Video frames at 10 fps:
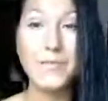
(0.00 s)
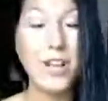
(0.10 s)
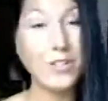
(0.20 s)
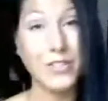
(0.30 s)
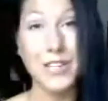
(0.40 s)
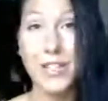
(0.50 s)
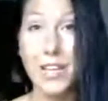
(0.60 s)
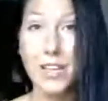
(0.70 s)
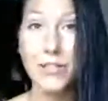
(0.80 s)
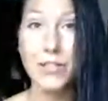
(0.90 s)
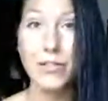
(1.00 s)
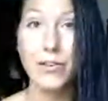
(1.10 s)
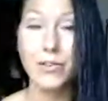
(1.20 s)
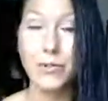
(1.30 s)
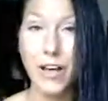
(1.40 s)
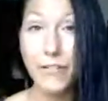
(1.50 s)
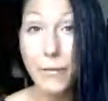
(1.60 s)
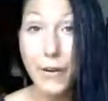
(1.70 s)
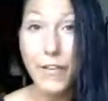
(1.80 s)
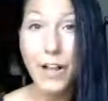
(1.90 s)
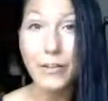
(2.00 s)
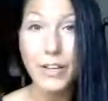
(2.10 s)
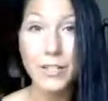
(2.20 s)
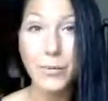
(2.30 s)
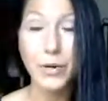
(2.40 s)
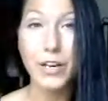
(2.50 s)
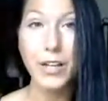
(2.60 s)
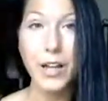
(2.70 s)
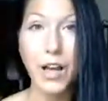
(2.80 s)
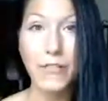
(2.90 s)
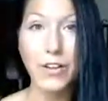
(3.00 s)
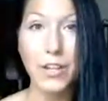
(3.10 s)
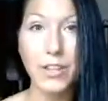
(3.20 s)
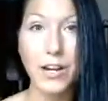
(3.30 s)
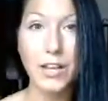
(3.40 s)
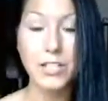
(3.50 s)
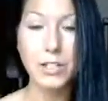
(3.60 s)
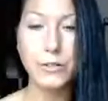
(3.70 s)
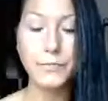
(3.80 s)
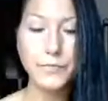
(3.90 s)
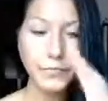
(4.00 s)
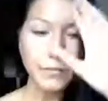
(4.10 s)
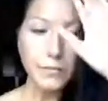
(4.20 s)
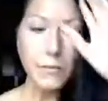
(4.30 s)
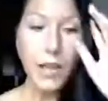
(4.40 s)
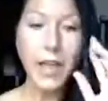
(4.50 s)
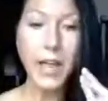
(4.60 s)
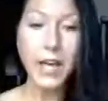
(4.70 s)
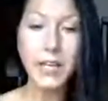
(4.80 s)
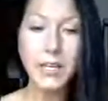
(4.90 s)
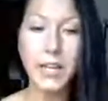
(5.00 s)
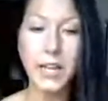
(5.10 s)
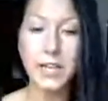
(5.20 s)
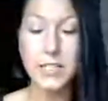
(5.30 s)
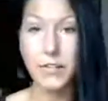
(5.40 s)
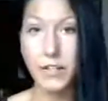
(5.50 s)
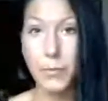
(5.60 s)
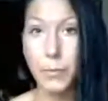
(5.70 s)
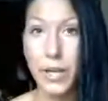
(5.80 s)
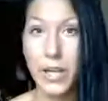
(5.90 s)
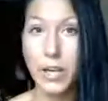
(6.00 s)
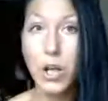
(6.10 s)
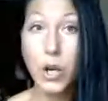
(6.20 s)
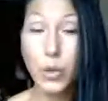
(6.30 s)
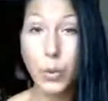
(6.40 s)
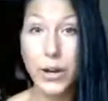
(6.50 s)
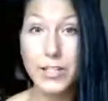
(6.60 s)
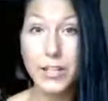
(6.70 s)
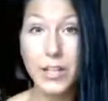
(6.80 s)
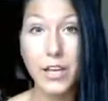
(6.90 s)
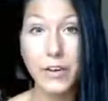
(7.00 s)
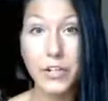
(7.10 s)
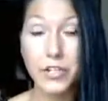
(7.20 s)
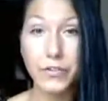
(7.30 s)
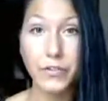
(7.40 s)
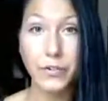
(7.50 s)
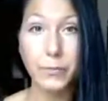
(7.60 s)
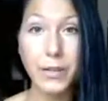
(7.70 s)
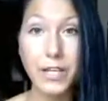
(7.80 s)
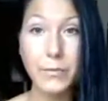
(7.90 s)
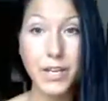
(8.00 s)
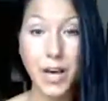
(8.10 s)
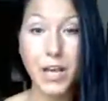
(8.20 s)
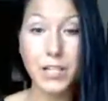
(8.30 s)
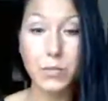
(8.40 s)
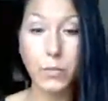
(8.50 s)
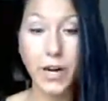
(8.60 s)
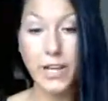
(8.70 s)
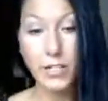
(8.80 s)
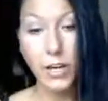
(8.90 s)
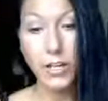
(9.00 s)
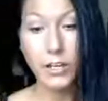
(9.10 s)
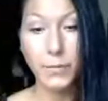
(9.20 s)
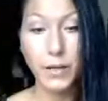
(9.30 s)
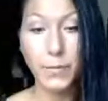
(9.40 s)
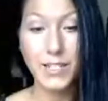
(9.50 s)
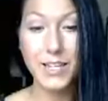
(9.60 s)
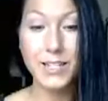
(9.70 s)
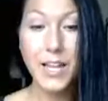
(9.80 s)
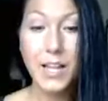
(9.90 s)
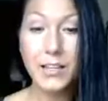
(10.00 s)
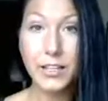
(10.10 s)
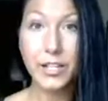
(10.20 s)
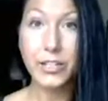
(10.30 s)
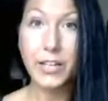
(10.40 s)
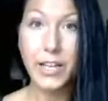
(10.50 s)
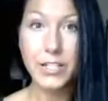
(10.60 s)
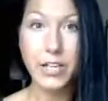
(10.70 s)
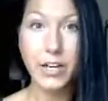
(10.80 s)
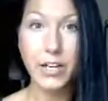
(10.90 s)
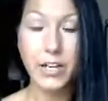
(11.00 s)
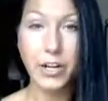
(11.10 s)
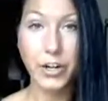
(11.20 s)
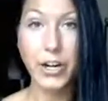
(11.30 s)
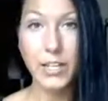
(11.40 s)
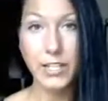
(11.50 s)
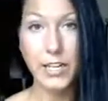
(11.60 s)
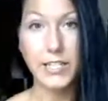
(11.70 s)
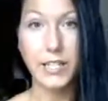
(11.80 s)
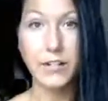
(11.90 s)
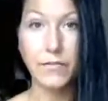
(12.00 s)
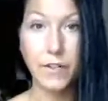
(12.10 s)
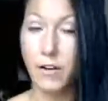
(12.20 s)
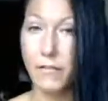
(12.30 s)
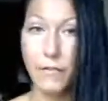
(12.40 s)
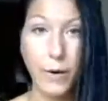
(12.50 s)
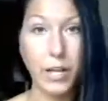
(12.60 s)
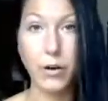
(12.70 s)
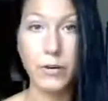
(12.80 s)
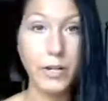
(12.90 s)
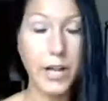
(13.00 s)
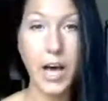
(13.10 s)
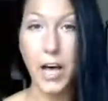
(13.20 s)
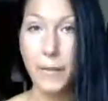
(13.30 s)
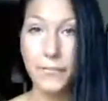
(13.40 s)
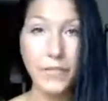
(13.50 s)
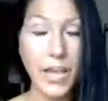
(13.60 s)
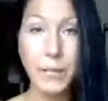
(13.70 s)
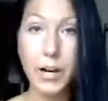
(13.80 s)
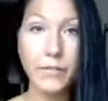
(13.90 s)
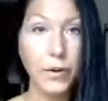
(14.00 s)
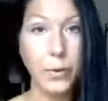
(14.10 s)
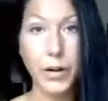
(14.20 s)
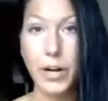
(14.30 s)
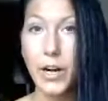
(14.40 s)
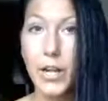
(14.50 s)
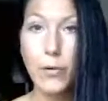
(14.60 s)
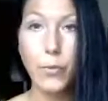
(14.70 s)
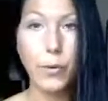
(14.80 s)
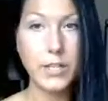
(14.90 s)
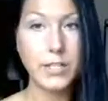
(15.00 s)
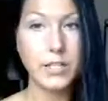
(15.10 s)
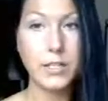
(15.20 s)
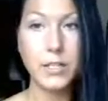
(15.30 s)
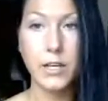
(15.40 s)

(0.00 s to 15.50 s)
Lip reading: also say thank you to those who have been following and supporting everything that I do. And it has definitely been quite the adventure for me, because when I started my business, literally I created an idea of my own, came out of nowhere, wasn't